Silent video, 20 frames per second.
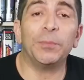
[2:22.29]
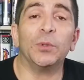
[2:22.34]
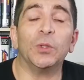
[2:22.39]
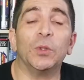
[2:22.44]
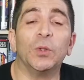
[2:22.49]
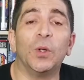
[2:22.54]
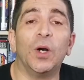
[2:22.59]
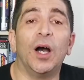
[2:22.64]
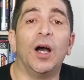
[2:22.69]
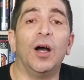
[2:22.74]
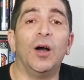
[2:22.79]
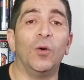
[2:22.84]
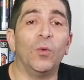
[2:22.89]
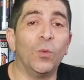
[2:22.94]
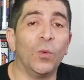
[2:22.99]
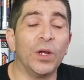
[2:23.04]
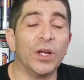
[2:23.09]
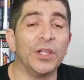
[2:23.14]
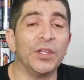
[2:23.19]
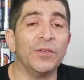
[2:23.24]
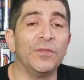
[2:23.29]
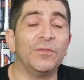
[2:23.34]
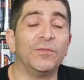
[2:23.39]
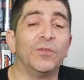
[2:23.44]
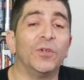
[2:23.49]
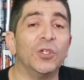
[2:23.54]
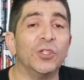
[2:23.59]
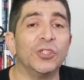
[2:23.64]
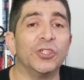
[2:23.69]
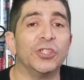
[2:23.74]
One of the
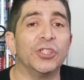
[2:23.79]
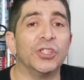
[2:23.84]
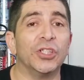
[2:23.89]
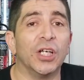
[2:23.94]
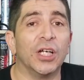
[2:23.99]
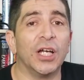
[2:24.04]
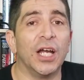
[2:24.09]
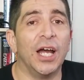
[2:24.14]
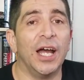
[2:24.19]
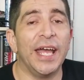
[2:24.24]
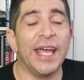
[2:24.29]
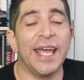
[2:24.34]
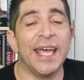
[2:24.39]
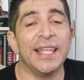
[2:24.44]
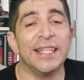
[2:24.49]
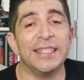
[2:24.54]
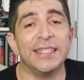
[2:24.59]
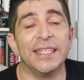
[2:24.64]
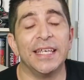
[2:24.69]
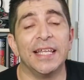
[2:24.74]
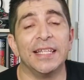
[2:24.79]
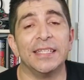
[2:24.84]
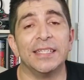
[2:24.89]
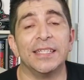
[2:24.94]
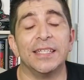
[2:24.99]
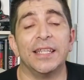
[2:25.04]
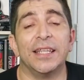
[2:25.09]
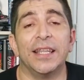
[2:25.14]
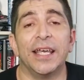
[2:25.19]
first headsets